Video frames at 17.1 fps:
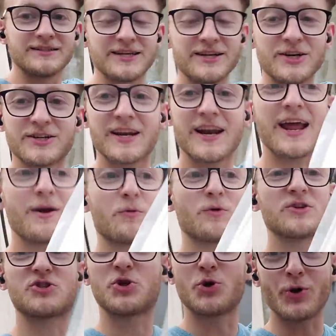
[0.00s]
Dinner today
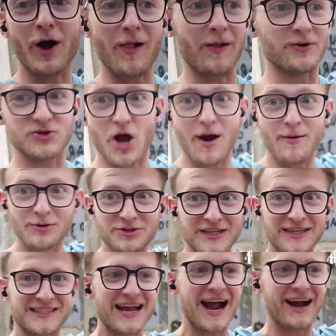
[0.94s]
was $2,
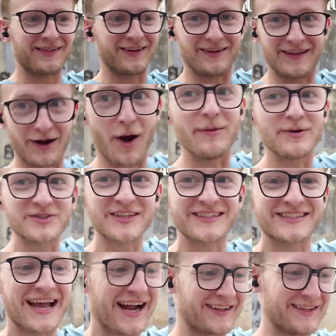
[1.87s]
almost exactly, like almost
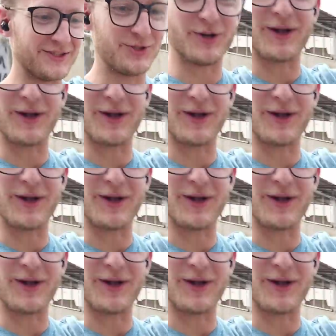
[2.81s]
exactly